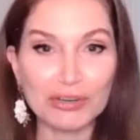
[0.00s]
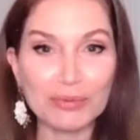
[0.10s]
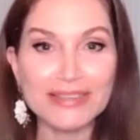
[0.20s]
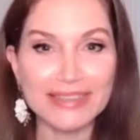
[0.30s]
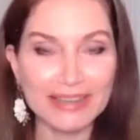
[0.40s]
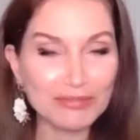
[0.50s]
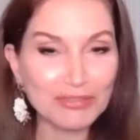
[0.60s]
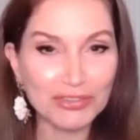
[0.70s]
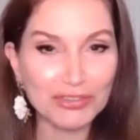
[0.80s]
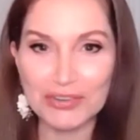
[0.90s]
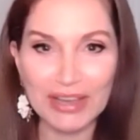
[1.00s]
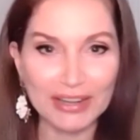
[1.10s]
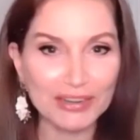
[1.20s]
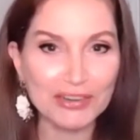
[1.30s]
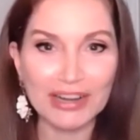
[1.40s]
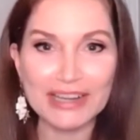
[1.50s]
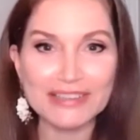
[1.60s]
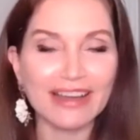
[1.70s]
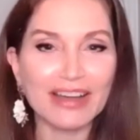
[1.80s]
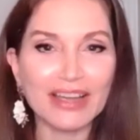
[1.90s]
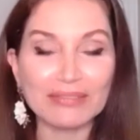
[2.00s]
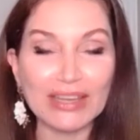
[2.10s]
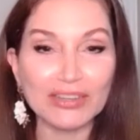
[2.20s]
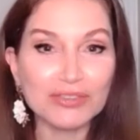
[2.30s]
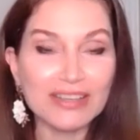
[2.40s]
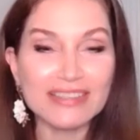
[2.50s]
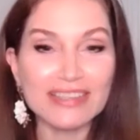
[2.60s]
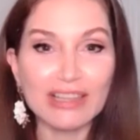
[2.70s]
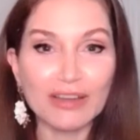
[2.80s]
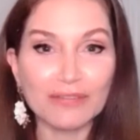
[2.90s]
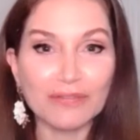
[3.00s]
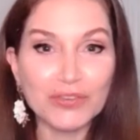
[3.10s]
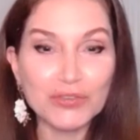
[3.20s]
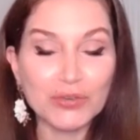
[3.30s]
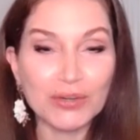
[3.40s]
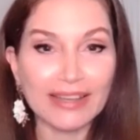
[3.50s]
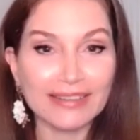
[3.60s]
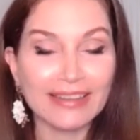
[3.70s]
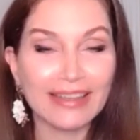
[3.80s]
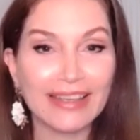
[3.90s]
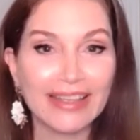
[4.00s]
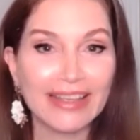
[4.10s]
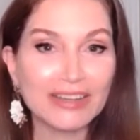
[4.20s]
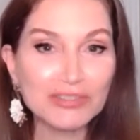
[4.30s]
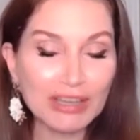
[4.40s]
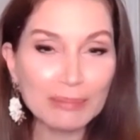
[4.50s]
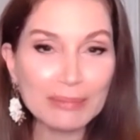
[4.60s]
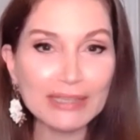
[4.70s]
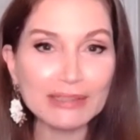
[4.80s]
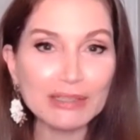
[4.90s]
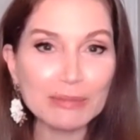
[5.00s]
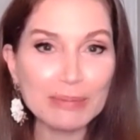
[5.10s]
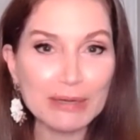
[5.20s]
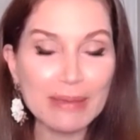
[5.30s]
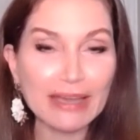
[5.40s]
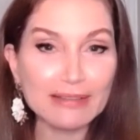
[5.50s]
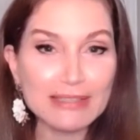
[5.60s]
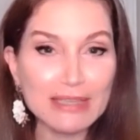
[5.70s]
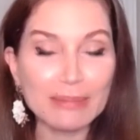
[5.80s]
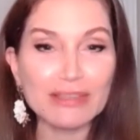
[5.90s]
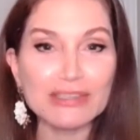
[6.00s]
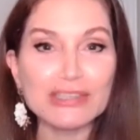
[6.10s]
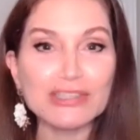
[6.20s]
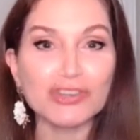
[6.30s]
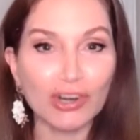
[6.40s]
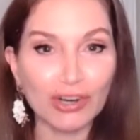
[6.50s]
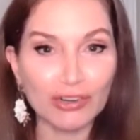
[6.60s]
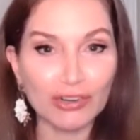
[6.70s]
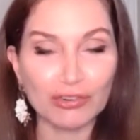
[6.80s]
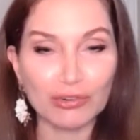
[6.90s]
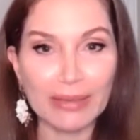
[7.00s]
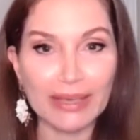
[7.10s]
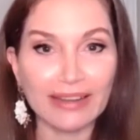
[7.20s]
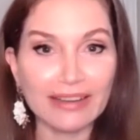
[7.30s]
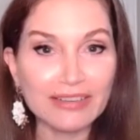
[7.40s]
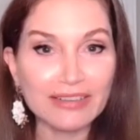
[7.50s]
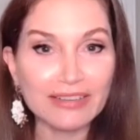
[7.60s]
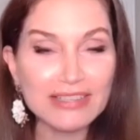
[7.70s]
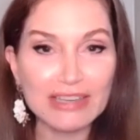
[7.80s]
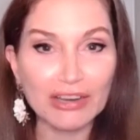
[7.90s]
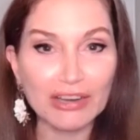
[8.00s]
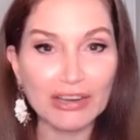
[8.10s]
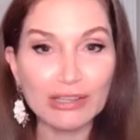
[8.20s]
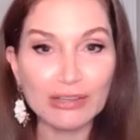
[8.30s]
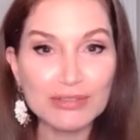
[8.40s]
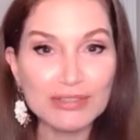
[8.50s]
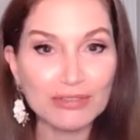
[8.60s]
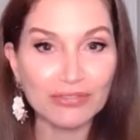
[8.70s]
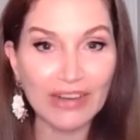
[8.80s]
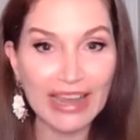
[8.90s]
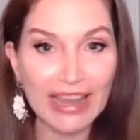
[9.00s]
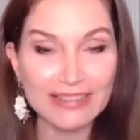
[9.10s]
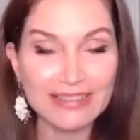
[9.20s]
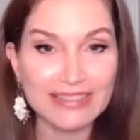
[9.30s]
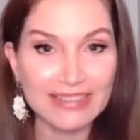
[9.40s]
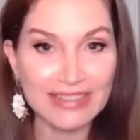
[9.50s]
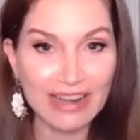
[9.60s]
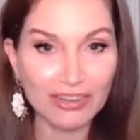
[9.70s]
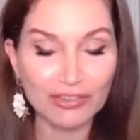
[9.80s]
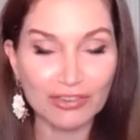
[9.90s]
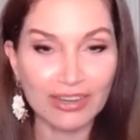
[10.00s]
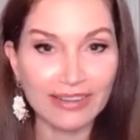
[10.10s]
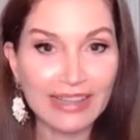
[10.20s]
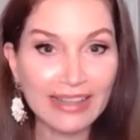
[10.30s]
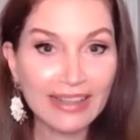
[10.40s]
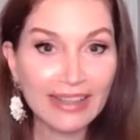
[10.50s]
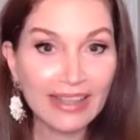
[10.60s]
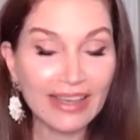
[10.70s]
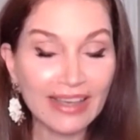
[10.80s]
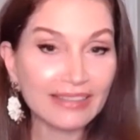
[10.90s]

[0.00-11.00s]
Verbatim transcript: it wasn't. I'm sure you had a great time, and who doesn't love food? And tell me a little bit about some of the stars you met. I understand you were close to Frank Sinatra, and